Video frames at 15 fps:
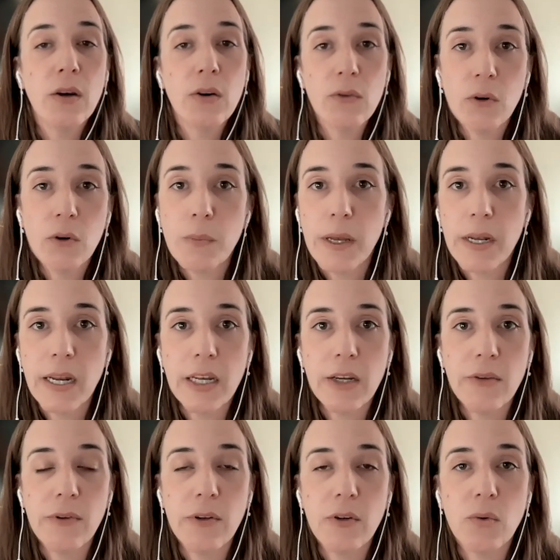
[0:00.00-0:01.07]
group and
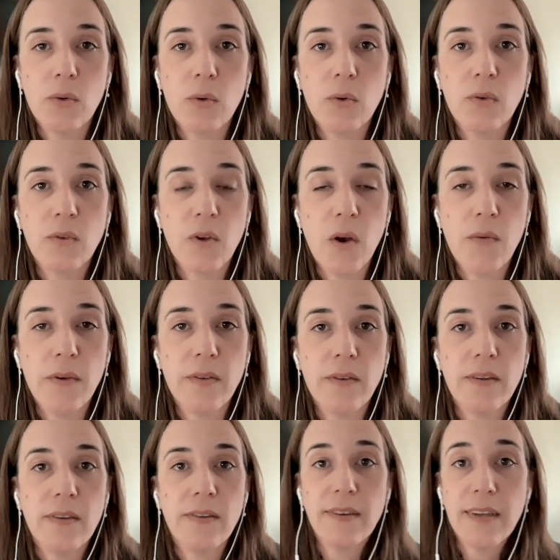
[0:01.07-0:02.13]
individual
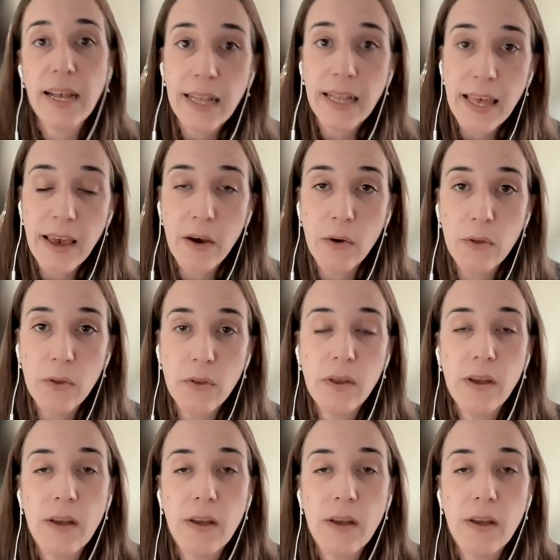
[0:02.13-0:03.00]
services, telehealth,